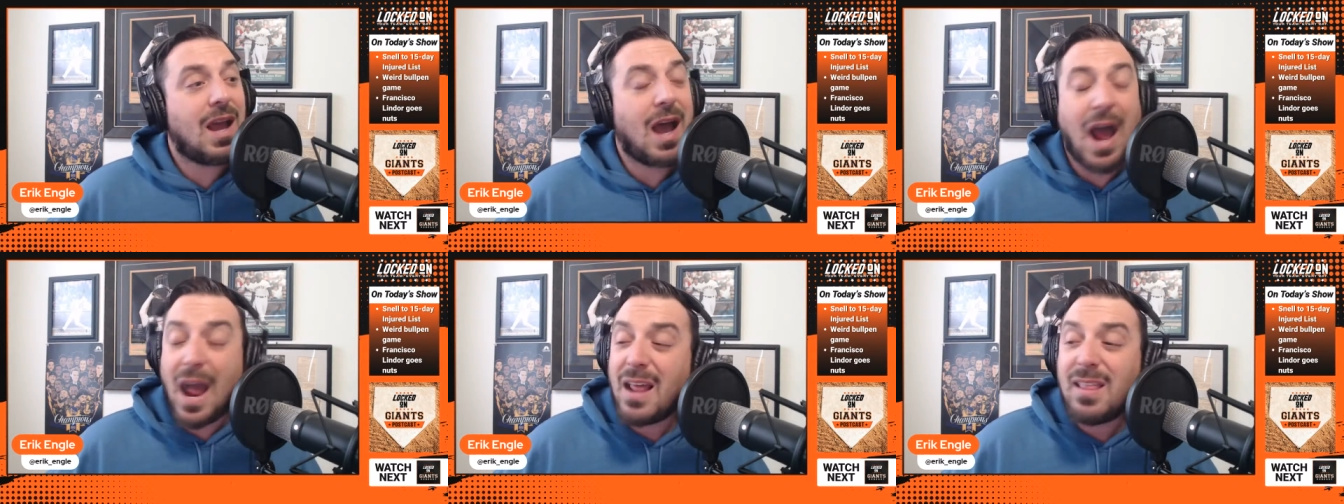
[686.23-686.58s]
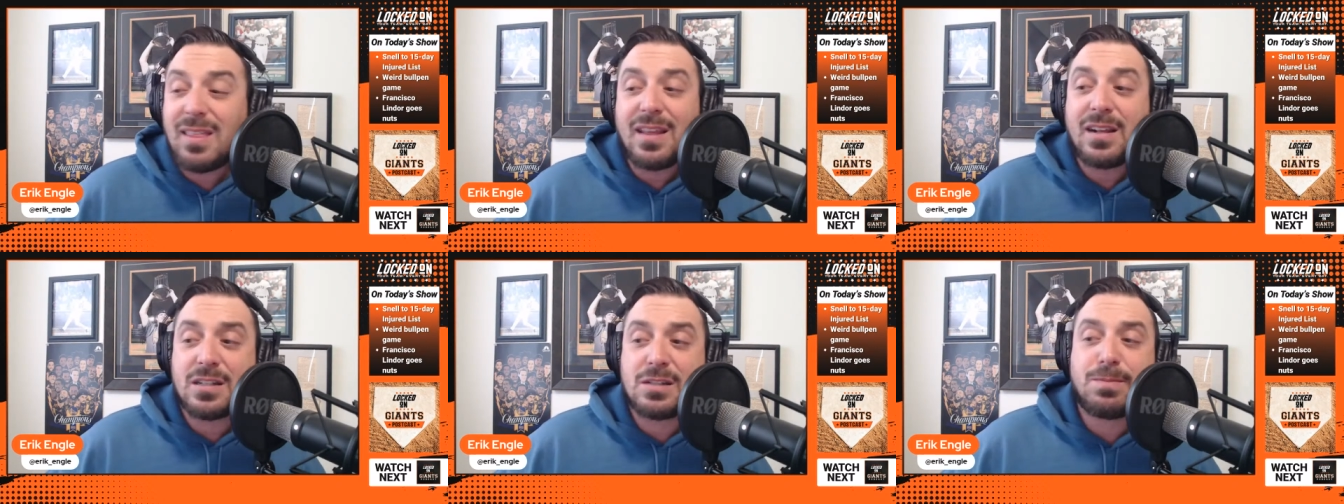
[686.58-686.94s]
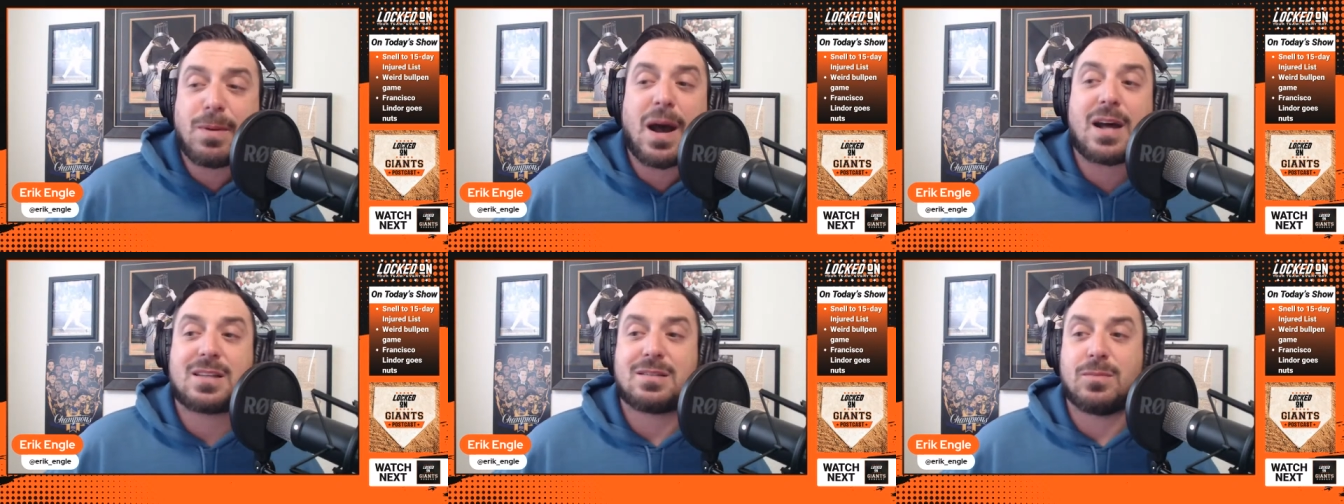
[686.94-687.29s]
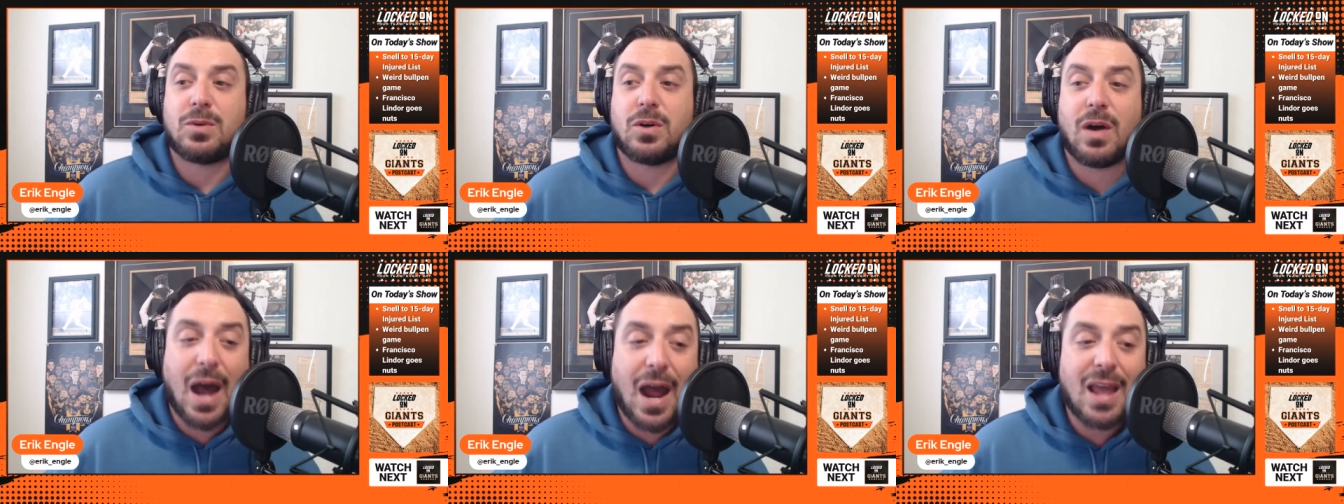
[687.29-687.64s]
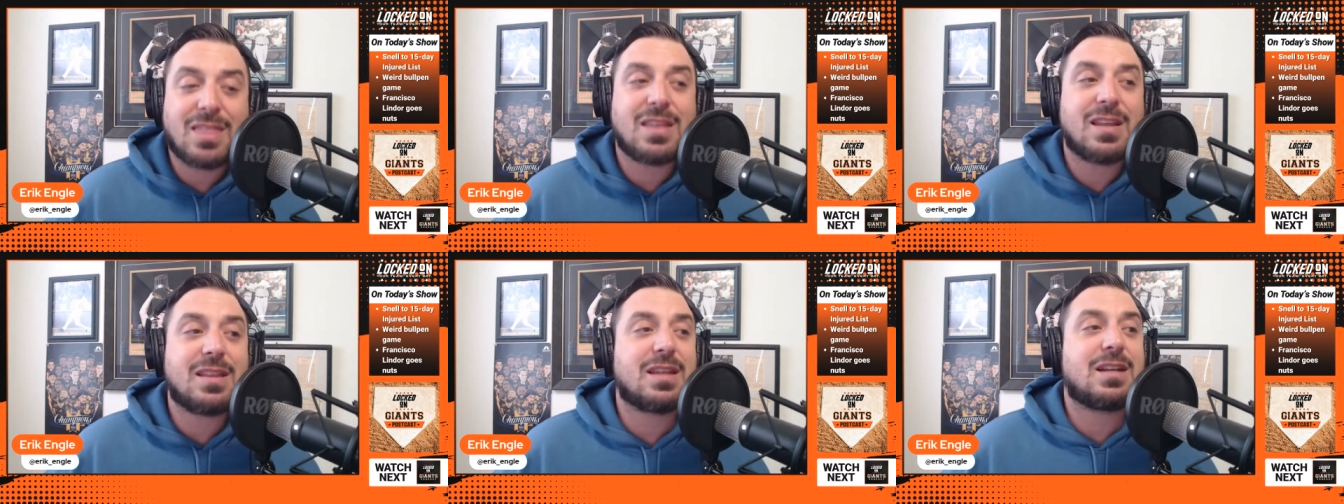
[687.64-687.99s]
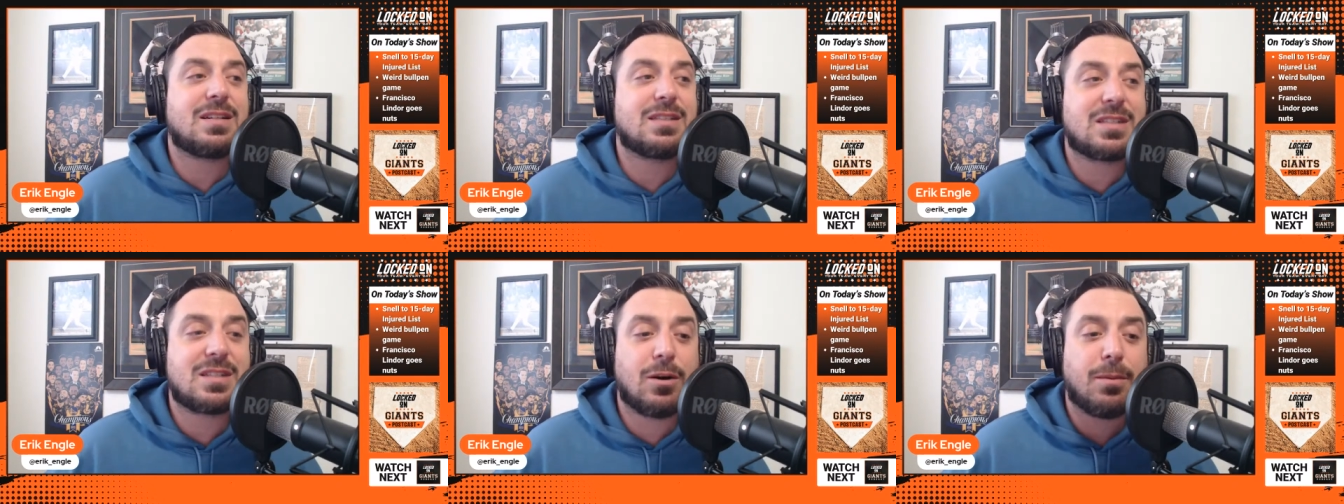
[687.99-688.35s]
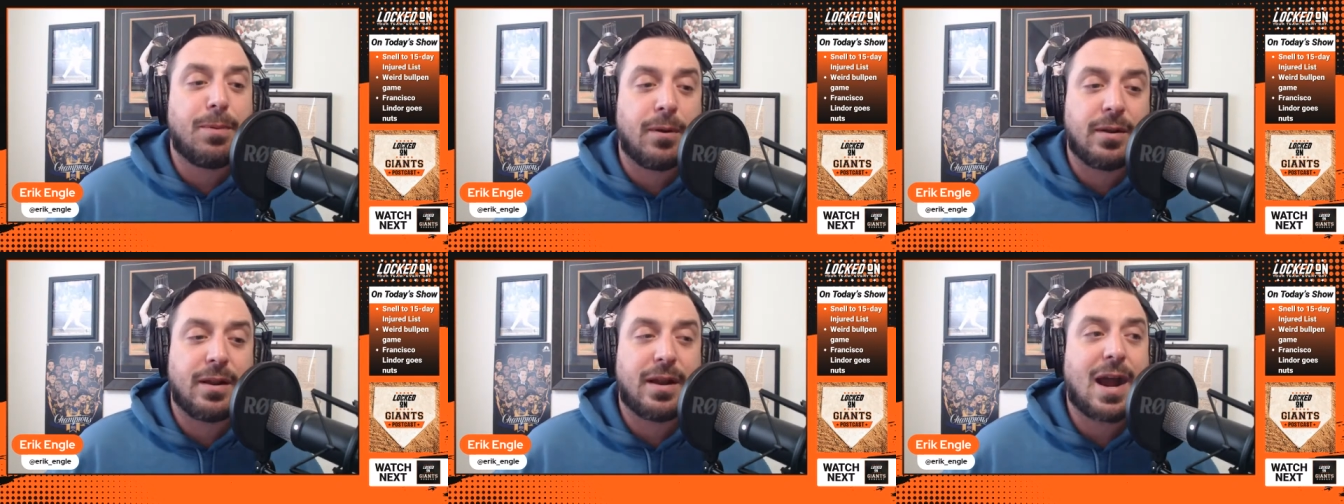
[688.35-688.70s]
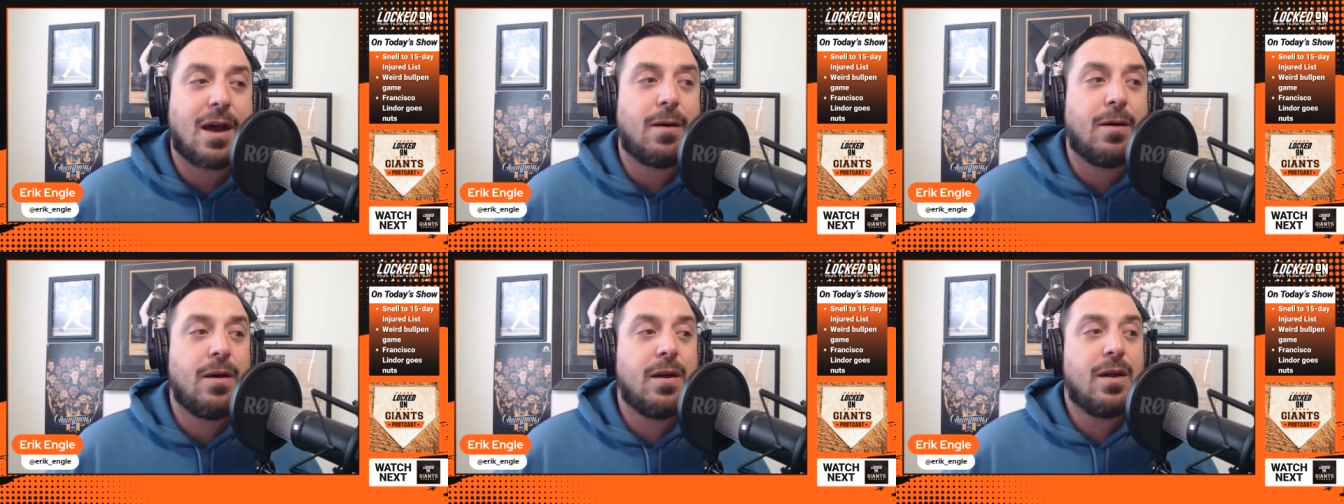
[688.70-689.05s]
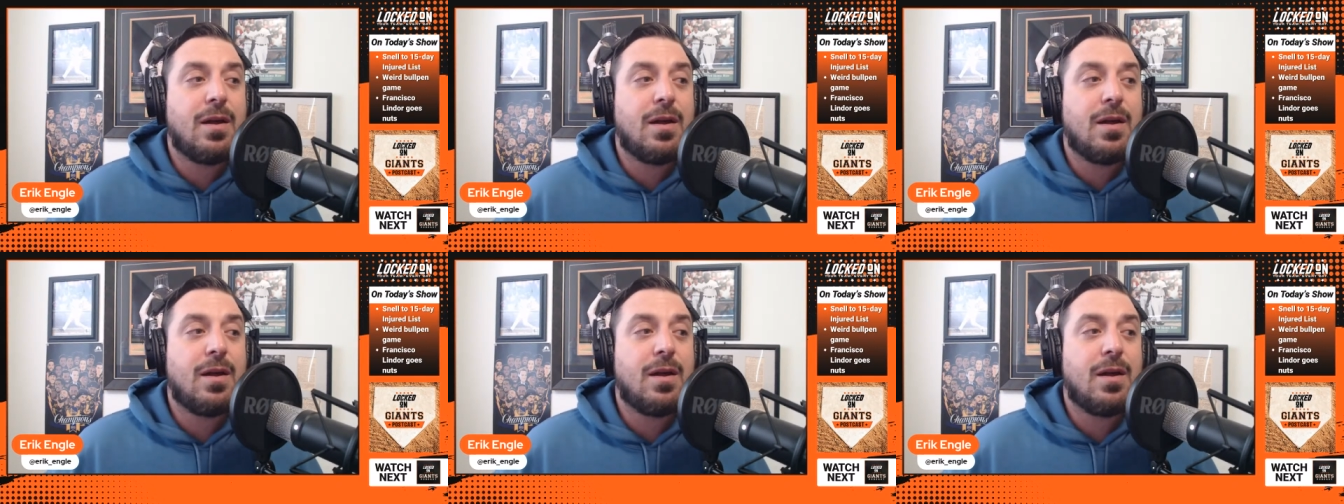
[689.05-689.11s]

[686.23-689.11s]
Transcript: I think it's possible. I think they can still pull it out.